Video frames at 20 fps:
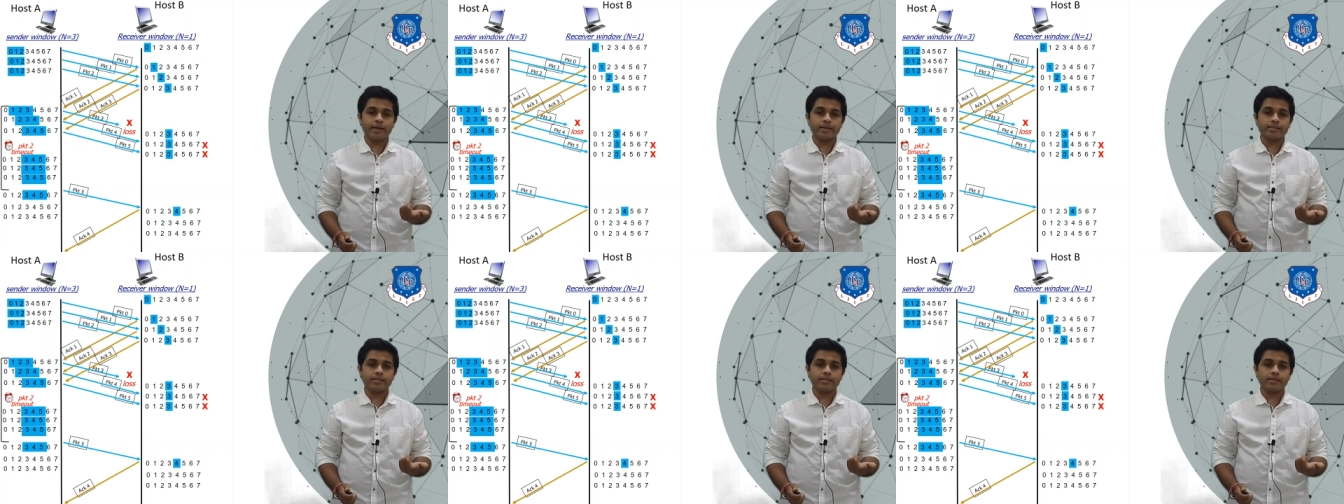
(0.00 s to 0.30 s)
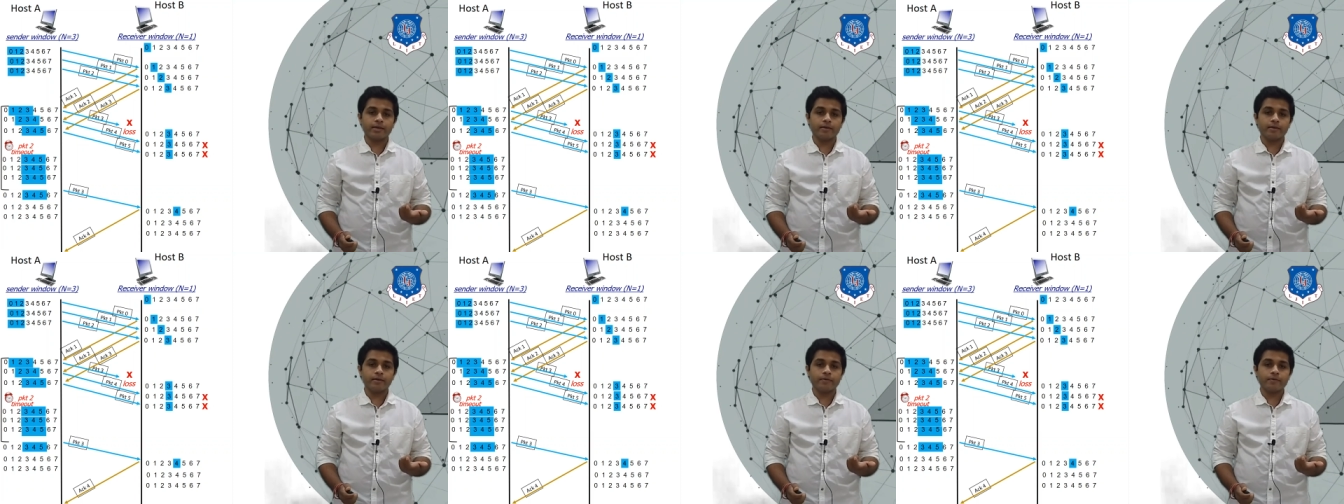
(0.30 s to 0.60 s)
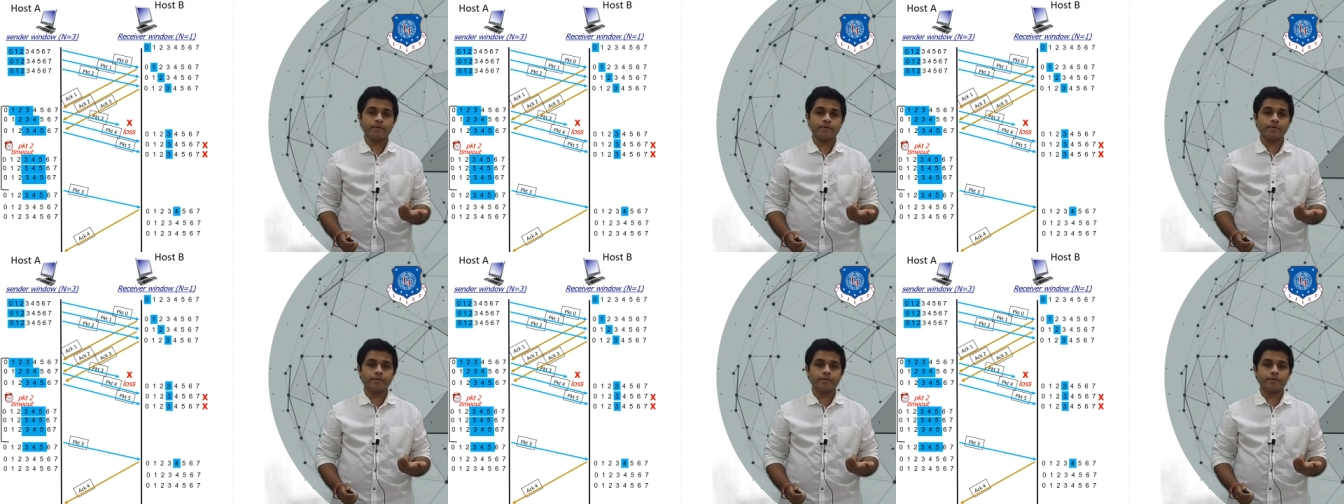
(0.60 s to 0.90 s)
ACK
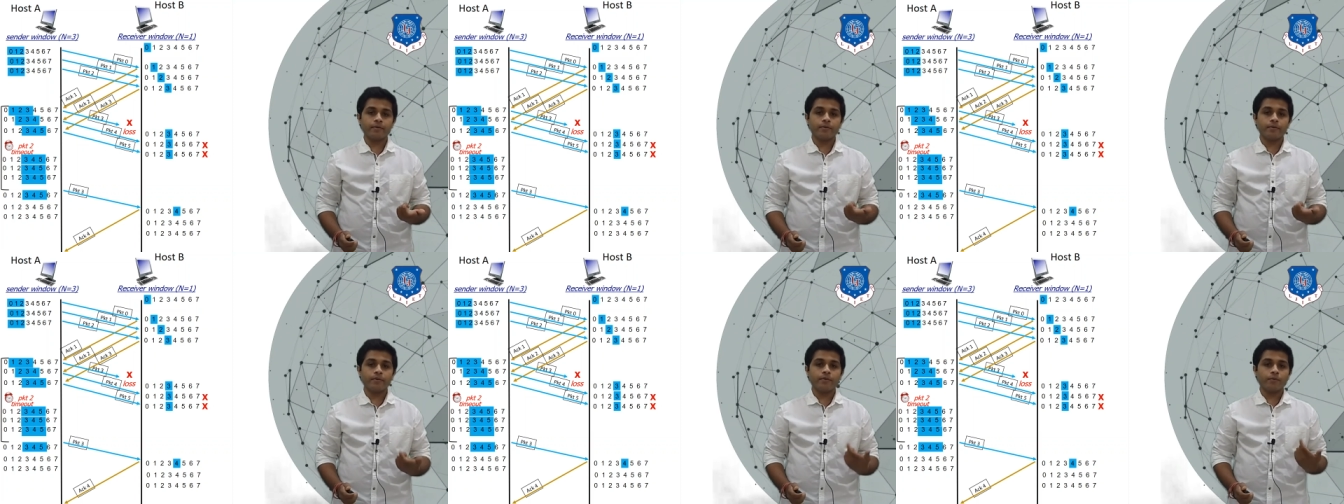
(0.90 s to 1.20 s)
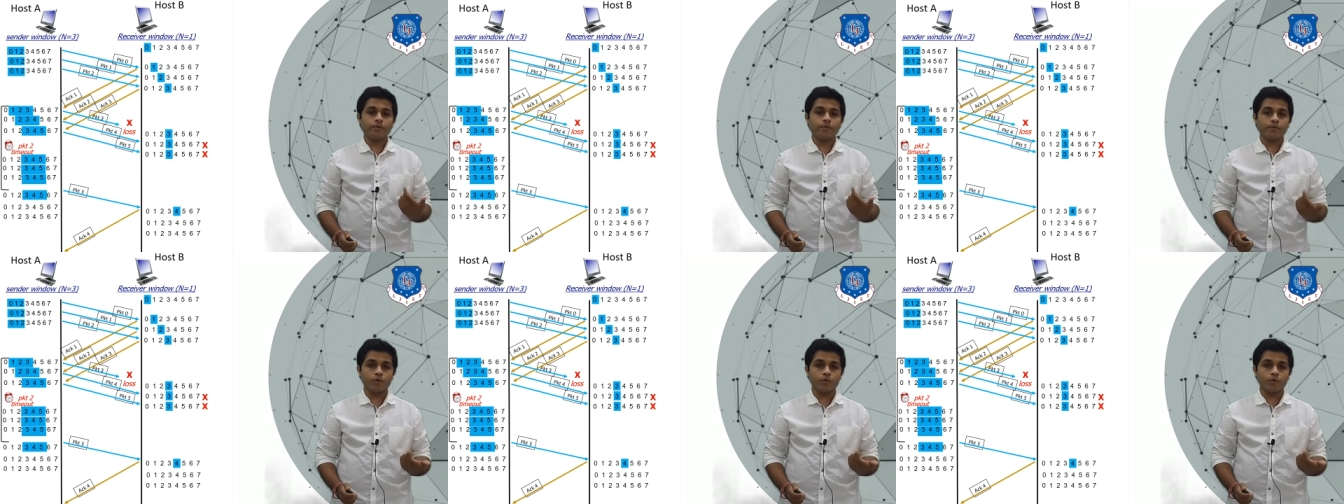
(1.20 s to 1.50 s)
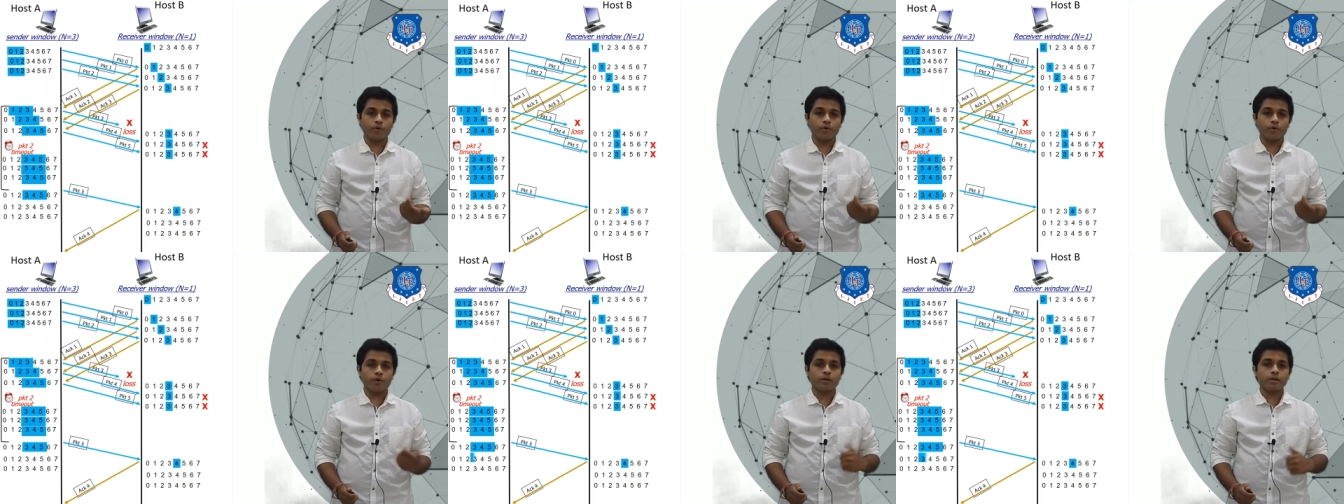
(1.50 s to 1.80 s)

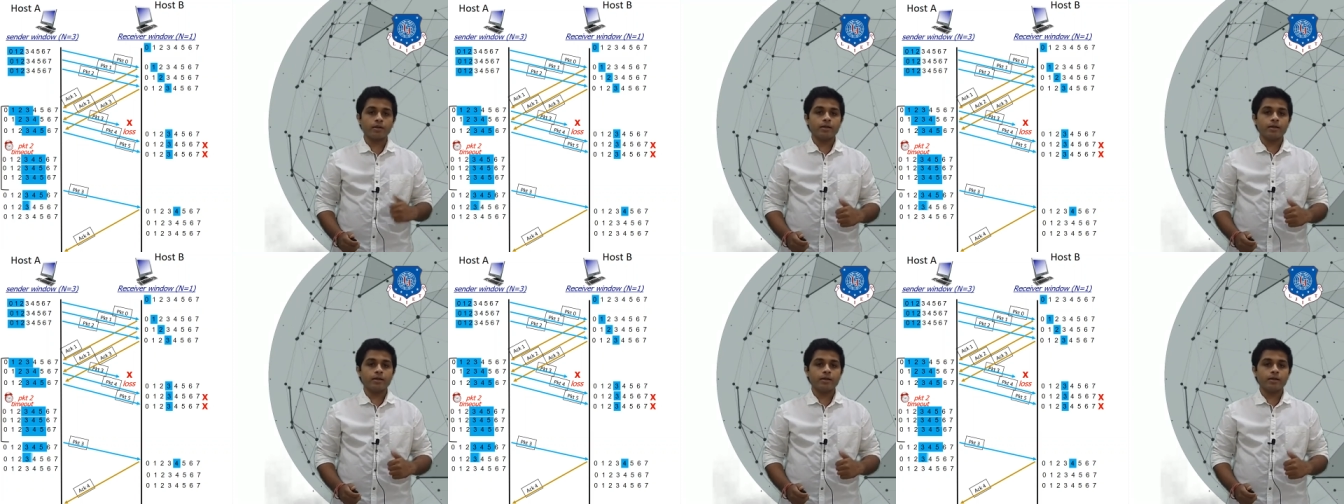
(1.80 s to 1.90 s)
4.